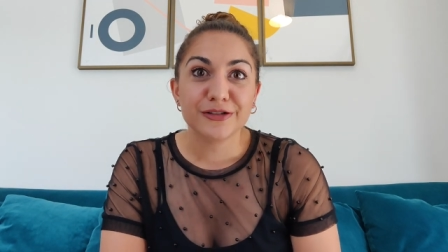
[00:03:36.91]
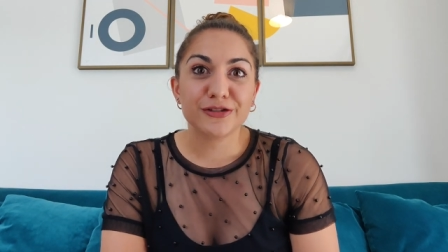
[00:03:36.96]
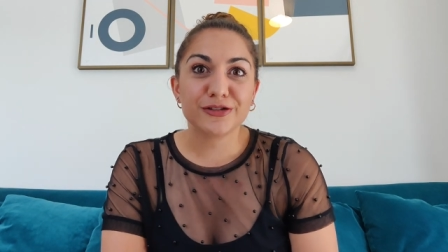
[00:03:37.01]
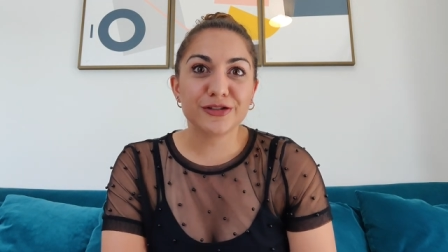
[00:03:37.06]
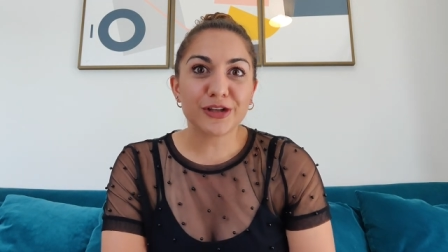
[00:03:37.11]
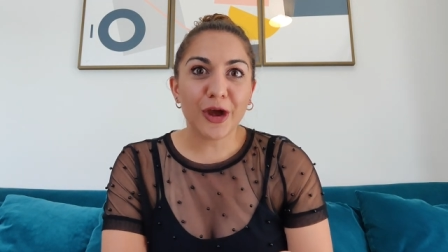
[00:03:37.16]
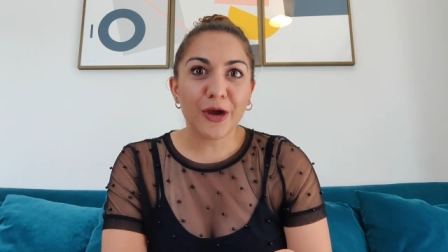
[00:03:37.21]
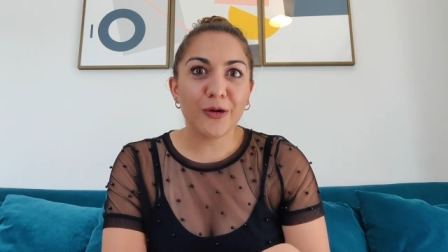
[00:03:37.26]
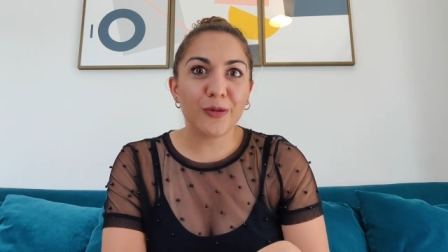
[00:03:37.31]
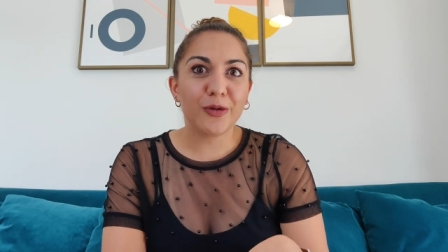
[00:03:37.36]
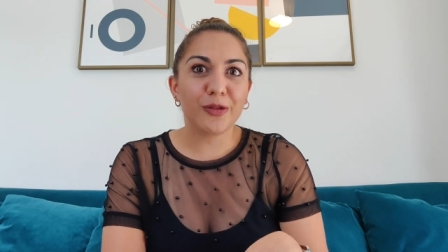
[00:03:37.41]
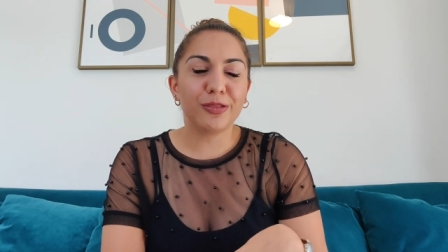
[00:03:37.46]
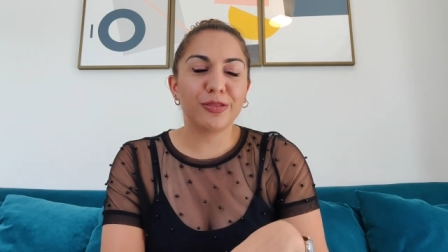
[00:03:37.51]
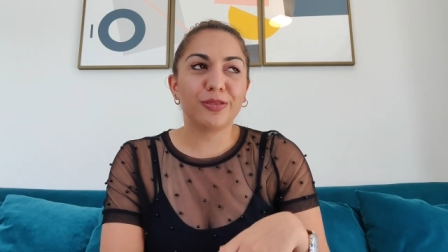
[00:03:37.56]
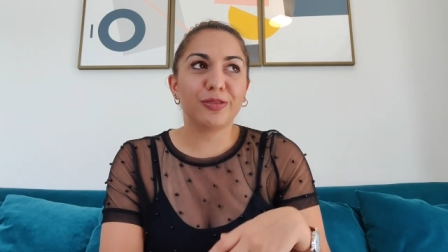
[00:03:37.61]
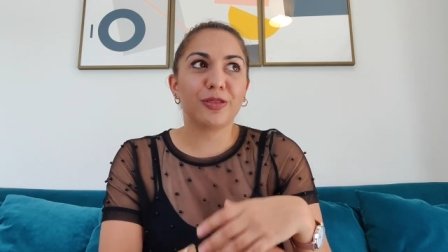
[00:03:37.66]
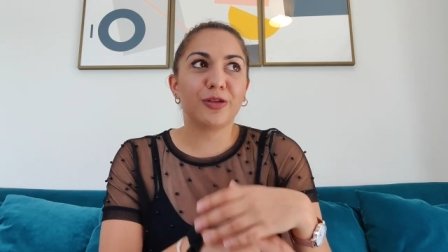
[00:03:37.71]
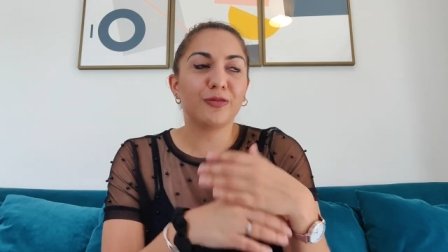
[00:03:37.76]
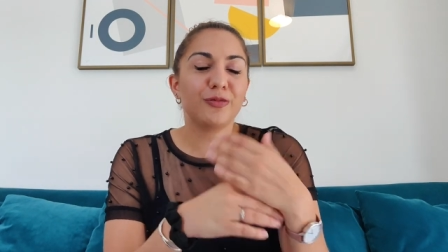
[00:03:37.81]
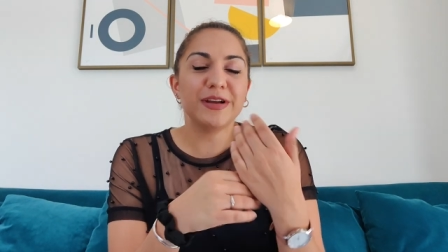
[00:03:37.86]
So
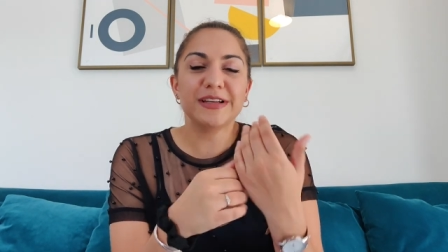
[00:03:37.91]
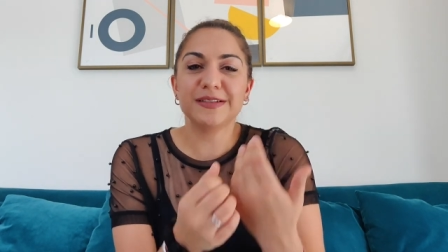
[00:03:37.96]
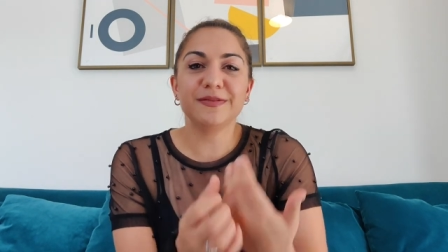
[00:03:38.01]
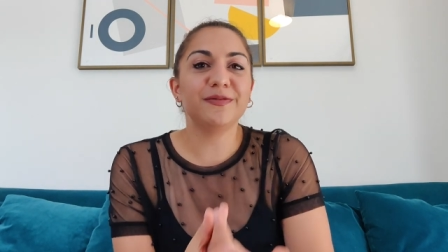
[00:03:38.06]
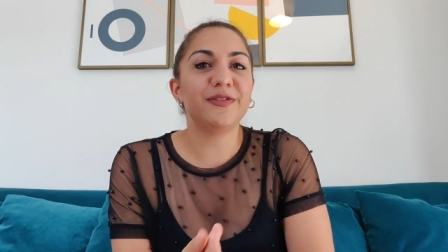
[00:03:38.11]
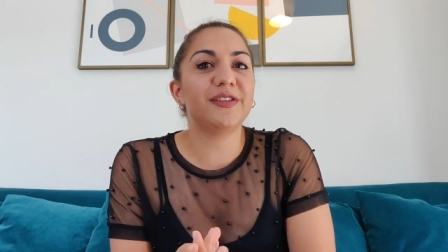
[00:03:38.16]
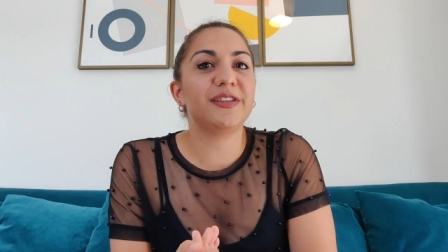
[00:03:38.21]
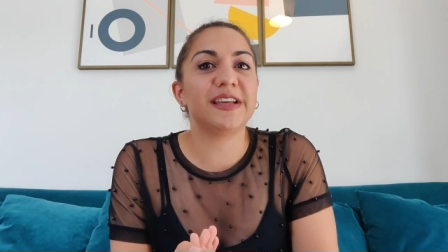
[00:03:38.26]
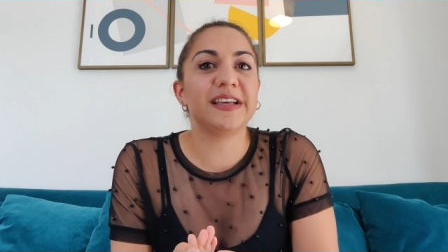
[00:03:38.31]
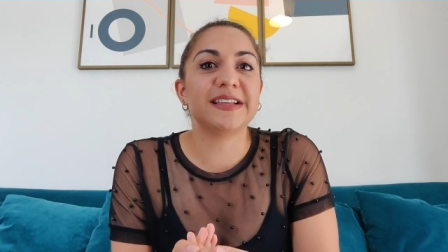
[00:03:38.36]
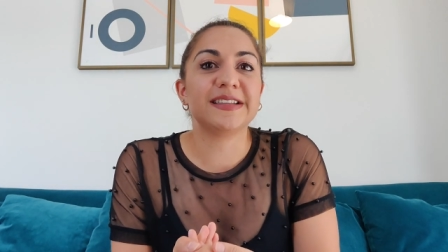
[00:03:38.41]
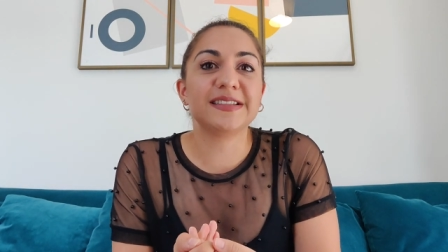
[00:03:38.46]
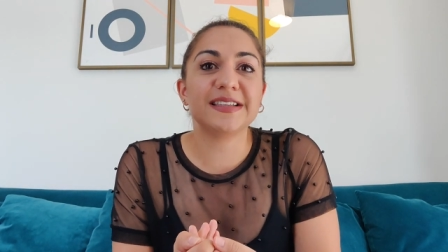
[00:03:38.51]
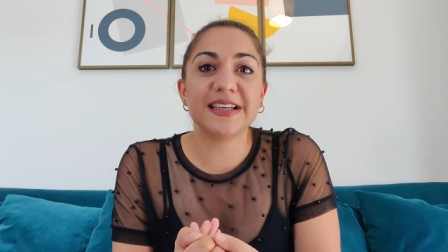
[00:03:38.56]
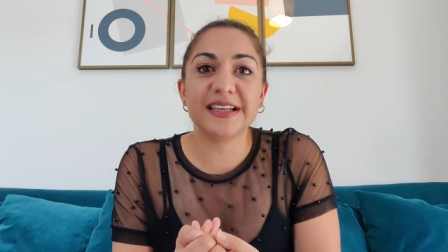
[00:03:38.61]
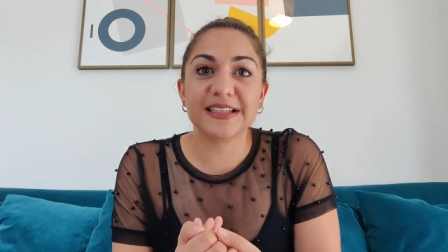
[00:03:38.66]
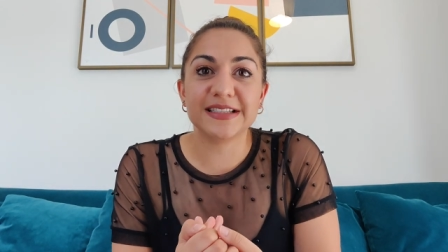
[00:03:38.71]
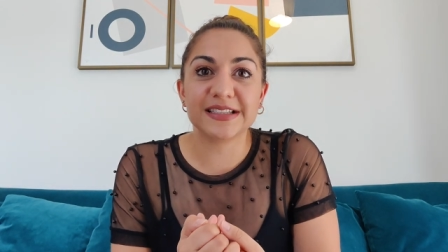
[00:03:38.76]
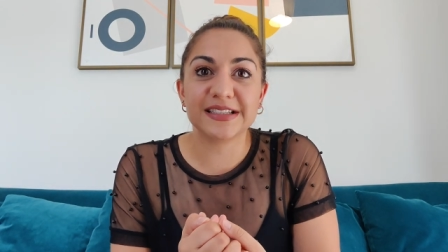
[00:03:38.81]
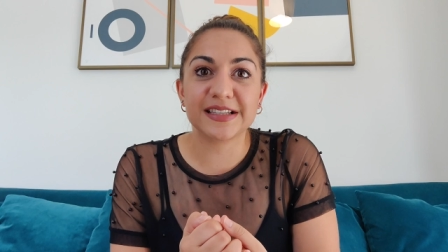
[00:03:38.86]
the reason for this
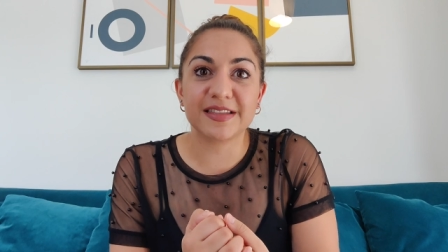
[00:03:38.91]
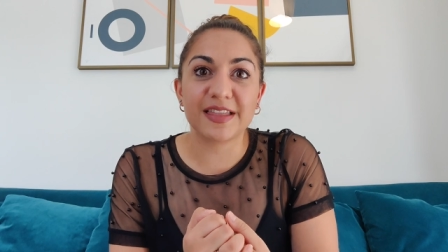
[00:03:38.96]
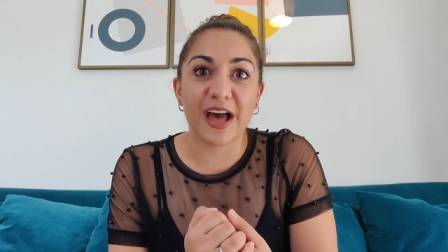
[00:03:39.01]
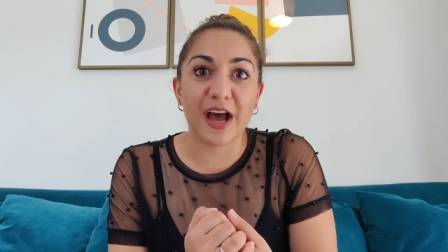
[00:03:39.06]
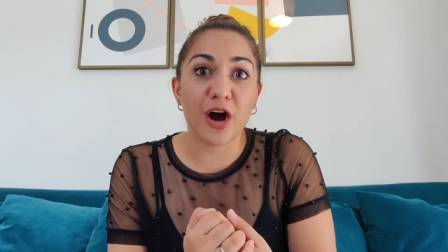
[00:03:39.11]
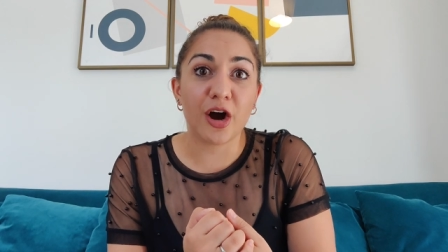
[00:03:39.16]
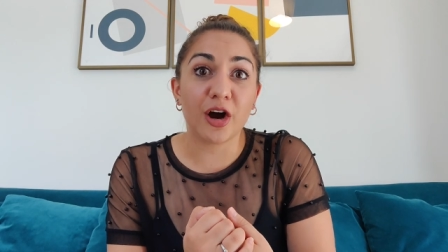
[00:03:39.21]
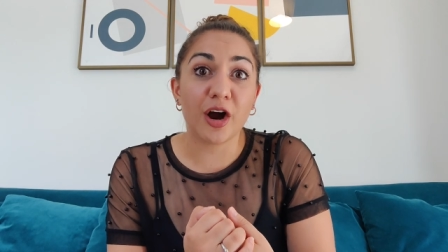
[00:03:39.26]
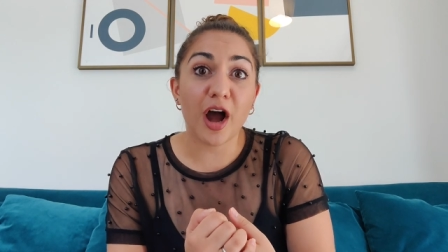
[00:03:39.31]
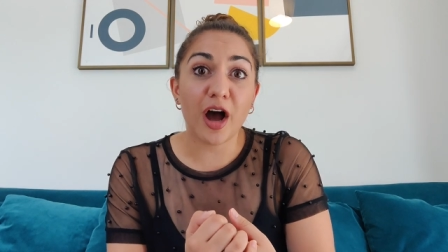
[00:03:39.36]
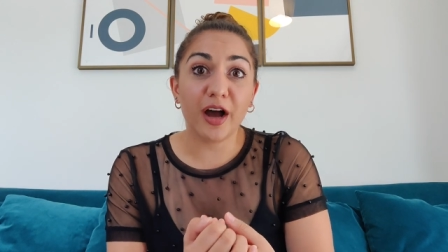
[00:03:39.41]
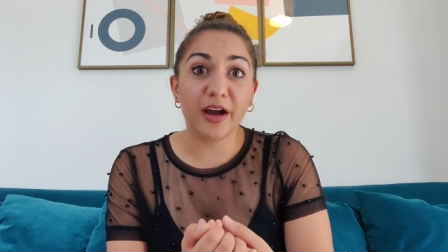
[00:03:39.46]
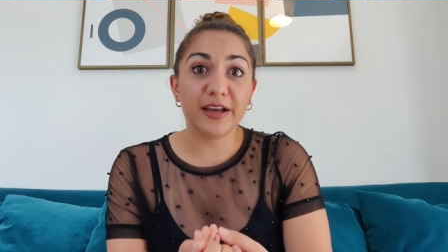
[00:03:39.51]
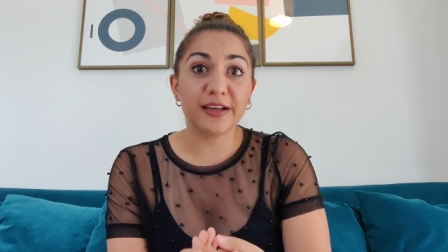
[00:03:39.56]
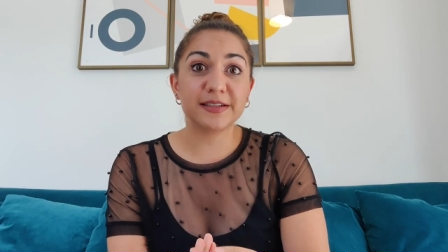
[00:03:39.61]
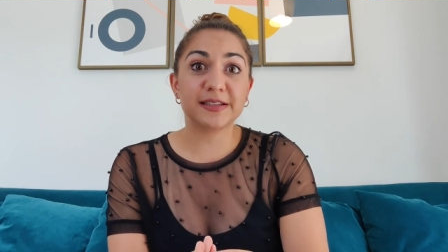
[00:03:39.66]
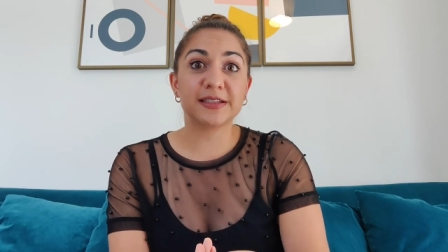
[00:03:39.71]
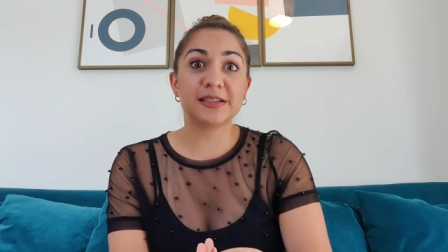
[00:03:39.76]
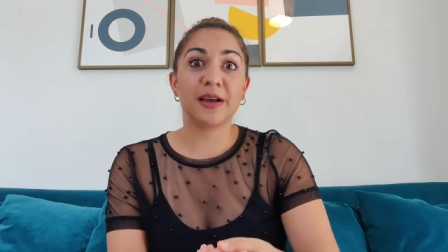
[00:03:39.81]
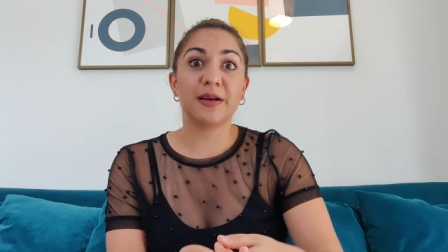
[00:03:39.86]
is that our
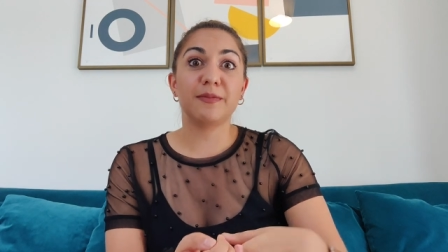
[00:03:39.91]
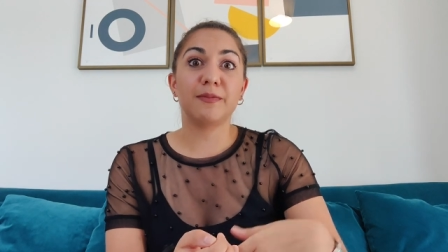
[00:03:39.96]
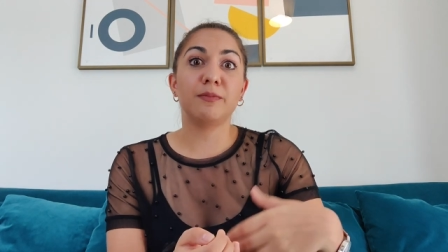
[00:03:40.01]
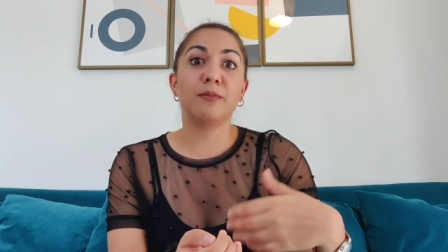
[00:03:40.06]
eyes